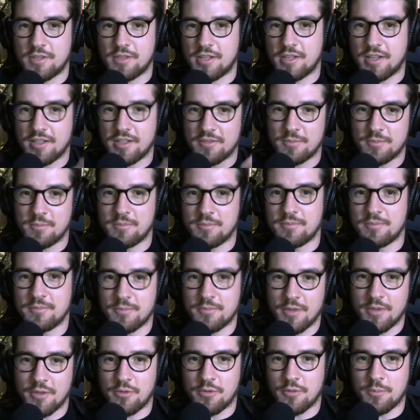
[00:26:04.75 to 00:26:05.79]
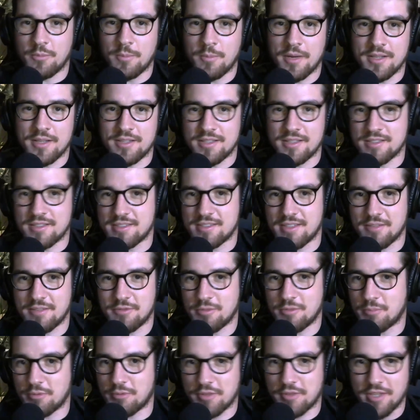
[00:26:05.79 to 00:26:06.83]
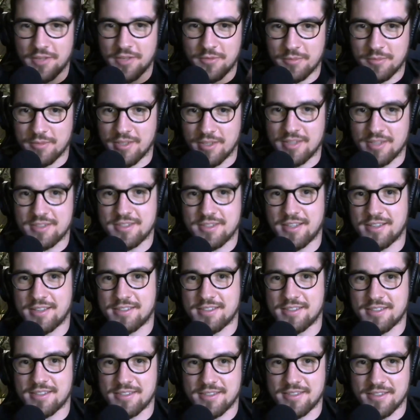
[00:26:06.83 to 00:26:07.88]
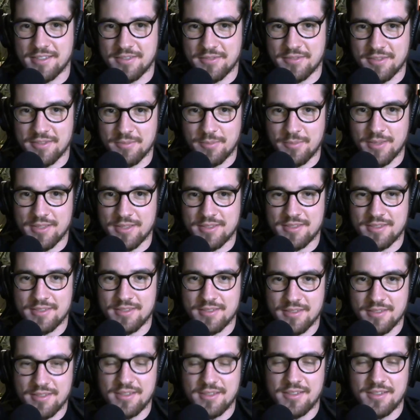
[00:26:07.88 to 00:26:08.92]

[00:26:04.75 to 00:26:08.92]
why they got into mud and stuff to protect from the insects and stuff and pests.